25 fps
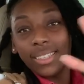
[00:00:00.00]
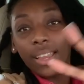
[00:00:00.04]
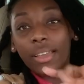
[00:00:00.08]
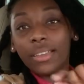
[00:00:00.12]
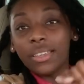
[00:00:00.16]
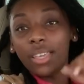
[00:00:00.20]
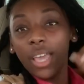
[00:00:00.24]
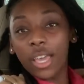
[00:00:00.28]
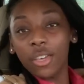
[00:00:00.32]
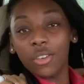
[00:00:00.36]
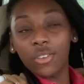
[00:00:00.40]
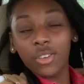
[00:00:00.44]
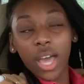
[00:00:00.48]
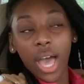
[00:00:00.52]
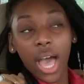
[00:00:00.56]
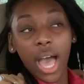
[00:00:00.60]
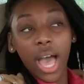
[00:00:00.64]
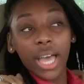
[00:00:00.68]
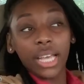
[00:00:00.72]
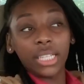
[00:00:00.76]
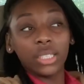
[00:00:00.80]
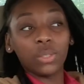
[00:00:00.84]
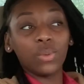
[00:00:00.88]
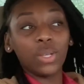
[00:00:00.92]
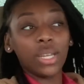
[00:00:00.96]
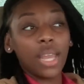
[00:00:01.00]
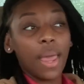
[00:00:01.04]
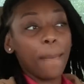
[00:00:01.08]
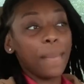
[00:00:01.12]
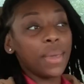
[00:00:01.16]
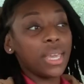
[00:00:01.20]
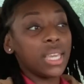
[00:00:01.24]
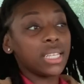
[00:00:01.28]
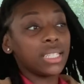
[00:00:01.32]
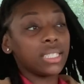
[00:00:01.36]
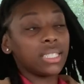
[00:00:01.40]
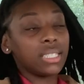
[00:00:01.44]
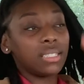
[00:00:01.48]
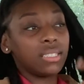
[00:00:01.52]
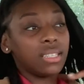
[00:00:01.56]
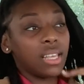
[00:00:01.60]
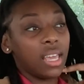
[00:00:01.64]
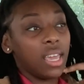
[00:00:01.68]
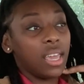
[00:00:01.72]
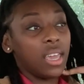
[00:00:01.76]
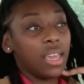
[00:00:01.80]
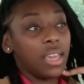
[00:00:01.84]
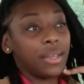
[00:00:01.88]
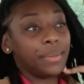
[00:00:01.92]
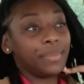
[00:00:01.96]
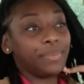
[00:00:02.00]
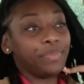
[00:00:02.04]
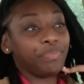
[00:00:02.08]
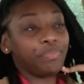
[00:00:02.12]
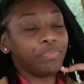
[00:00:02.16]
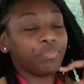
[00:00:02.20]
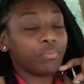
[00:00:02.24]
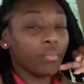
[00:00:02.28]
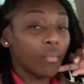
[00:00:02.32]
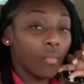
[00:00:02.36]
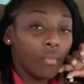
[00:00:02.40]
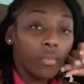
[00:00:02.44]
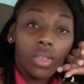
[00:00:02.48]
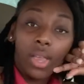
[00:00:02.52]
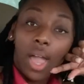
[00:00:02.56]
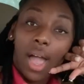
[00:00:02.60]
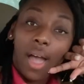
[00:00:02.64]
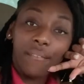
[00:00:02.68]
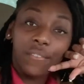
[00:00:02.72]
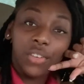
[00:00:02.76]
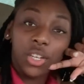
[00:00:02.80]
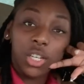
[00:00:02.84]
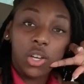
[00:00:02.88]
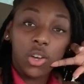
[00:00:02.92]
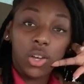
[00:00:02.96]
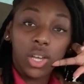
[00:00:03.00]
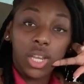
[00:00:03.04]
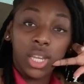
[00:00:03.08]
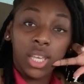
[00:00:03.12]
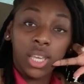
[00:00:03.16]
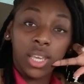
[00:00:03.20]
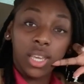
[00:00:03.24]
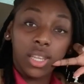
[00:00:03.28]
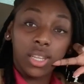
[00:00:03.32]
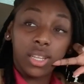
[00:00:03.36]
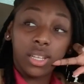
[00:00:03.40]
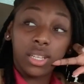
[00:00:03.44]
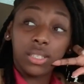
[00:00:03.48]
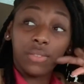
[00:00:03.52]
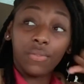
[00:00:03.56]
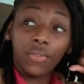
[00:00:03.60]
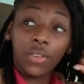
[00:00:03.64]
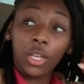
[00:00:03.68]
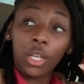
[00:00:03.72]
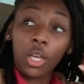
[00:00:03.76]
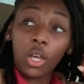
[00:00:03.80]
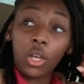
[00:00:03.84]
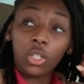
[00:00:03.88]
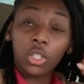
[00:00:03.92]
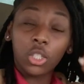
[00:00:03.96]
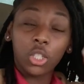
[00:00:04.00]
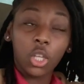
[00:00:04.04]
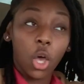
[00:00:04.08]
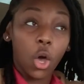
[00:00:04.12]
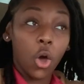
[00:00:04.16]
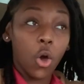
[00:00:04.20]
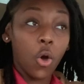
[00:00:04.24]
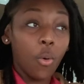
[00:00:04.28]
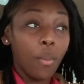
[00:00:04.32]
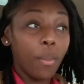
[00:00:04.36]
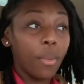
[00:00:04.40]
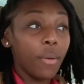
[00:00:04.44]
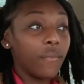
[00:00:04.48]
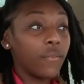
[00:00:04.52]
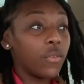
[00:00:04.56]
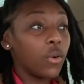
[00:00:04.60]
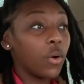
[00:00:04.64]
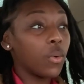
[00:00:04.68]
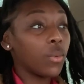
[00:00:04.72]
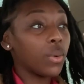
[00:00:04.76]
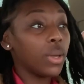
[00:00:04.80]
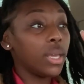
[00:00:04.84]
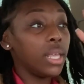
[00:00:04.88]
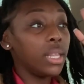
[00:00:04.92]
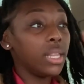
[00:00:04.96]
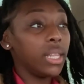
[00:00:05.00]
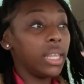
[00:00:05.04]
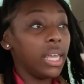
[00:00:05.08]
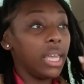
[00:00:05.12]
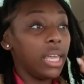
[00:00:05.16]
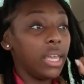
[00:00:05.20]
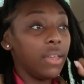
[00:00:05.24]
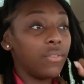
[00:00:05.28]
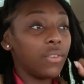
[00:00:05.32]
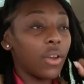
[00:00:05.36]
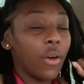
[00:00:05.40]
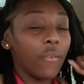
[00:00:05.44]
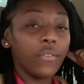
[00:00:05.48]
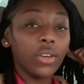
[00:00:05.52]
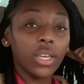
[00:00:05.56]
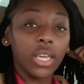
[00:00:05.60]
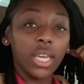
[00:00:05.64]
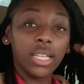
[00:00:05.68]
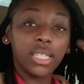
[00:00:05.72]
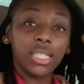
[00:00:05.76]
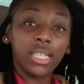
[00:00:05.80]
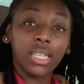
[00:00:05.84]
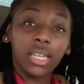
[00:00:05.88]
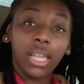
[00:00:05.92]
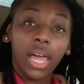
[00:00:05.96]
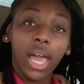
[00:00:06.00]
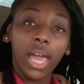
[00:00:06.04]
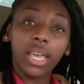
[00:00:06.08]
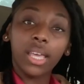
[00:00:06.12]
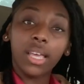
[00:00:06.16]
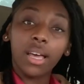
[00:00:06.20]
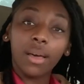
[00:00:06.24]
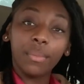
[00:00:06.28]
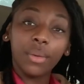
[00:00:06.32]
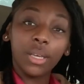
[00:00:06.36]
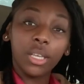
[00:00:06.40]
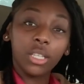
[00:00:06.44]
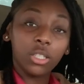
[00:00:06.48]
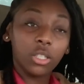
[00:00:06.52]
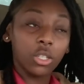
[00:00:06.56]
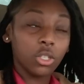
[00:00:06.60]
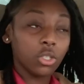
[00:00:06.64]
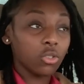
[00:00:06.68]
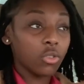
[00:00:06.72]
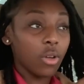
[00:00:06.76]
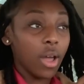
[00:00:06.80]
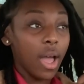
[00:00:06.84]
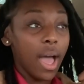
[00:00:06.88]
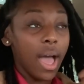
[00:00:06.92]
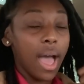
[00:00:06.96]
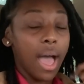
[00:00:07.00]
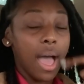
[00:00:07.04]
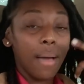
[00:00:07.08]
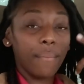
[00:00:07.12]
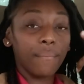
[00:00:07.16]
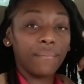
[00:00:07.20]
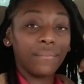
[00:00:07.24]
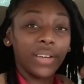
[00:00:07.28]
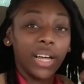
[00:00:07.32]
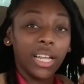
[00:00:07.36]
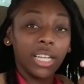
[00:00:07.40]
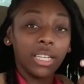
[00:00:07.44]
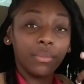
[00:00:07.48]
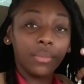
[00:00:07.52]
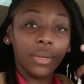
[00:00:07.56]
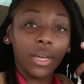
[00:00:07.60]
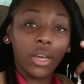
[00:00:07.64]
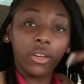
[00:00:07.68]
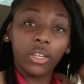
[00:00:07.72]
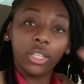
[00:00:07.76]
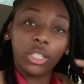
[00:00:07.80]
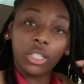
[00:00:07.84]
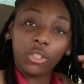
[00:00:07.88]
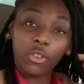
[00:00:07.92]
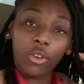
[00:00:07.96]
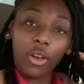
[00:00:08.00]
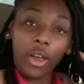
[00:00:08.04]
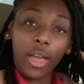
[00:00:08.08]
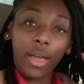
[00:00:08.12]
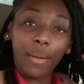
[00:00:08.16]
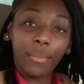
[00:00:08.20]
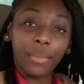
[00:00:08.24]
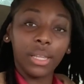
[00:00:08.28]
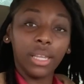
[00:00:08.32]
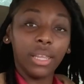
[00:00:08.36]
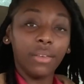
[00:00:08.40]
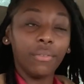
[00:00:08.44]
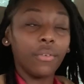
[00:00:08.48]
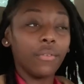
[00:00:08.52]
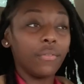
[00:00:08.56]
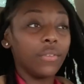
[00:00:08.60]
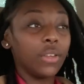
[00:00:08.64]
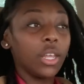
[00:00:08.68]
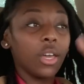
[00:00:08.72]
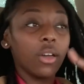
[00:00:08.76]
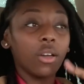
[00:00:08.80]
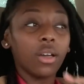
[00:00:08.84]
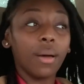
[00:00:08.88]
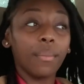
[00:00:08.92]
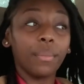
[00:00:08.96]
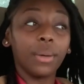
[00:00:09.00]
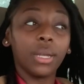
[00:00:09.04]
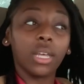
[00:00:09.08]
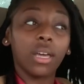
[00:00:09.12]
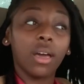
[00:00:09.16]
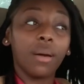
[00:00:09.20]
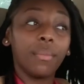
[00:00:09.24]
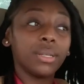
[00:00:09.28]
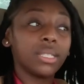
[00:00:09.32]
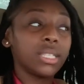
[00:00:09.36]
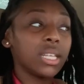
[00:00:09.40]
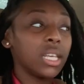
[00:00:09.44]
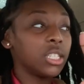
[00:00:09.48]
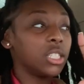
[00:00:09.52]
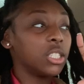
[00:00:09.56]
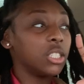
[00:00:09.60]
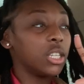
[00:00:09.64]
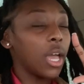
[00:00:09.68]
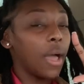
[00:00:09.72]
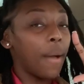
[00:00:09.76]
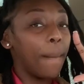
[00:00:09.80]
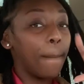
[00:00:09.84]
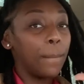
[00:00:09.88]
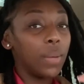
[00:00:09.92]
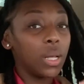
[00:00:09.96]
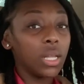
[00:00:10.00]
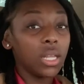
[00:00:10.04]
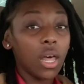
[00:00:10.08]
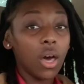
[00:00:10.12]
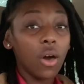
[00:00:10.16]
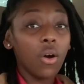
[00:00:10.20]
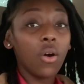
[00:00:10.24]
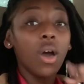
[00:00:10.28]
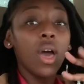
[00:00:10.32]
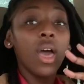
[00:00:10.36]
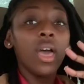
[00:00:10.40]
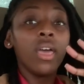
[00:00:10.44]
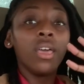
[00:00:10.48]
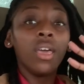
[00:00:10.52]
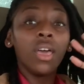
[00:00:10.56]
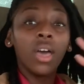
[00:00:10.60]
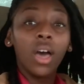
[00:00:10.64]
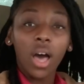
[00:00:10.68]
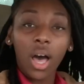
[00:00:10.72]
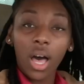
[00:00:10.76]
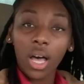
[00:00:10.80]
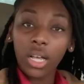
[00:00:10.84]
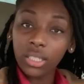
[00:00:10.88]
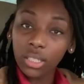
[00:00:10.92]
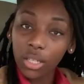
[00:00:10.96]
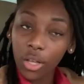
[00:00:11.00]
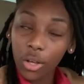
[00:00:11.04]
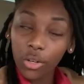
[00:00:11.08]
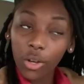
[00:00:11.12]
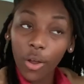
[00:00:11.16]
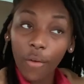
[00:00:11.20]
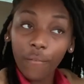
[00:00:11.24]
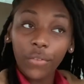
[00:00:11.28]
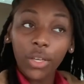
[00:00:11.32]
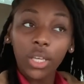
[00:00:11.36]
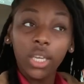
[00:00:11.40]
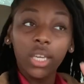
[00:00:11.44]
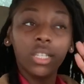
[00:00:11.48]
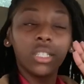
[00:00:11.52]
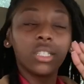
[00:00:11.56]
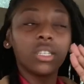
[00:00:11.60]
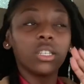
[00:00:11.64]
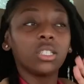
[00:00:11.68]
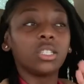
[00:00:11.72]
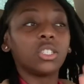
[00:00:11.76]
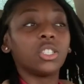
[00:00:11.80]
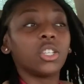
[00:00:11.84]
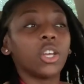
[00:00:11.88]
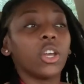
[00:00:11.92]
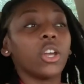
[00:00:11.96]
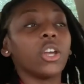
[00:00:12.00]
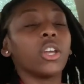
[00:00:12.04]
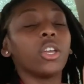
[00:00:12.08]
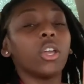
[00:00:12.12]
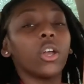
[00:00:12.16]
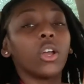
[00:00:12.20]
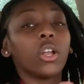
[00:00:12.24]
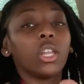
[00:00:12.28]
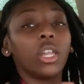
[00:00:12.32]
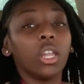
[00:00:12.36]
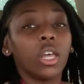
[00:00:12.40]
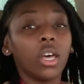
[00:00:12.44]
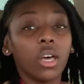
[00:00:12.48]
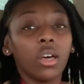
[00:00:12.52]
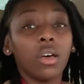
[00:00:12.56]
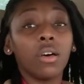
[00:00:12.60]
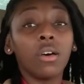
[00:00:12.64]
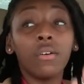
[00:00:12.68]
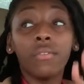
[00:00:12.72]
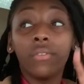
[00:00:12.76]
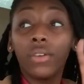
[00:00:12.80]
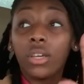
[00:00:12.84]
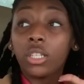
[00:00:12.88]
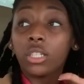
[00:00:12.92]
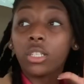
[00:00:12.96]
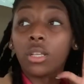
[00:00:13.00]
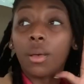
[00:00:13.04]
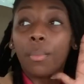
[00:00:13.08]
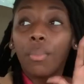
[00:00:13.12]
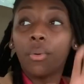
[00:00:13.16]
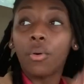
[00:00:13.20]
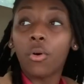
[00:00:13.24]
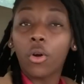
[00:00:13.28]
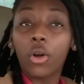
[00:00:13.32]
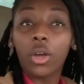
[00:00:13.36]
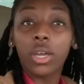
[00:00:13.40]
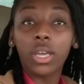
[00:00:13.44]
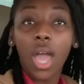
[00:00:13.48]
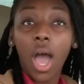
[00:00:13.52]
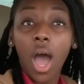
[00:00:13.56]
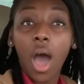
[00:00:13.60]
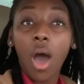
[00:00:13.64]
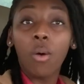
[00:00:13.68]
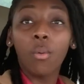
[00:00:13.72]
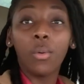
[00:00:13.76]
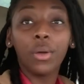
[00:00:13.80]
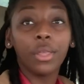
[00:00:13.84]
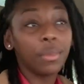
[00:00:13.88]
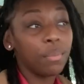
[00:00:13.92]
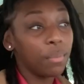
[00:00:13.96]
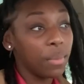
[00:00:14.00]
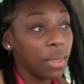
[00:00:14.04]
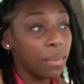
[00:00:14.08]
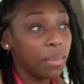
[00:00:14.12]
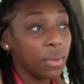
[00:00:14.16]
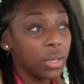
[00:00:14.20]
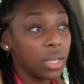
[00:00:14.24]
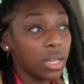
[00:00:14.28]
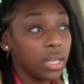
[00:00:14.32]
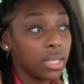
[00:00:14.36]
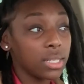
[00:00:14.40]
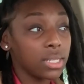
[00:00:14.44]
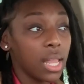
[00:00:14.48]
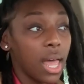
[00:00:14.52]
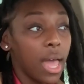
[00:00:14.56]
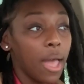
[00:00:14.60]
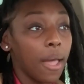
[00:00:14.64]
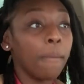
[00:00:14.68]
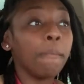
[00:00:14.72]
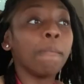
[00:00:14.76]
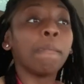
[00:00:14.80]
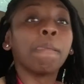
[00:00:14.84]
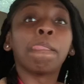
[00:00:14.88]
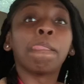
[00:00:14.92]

yeah, you guys, with that being said, I'm gonna go ahead and end this video. So before we leave, don't forget to like, comment, and subscribe, follow me on Instagram, and leave a video comment in the comment section down below. Also, don't forget to share your love and support, y'all, with me, because, like,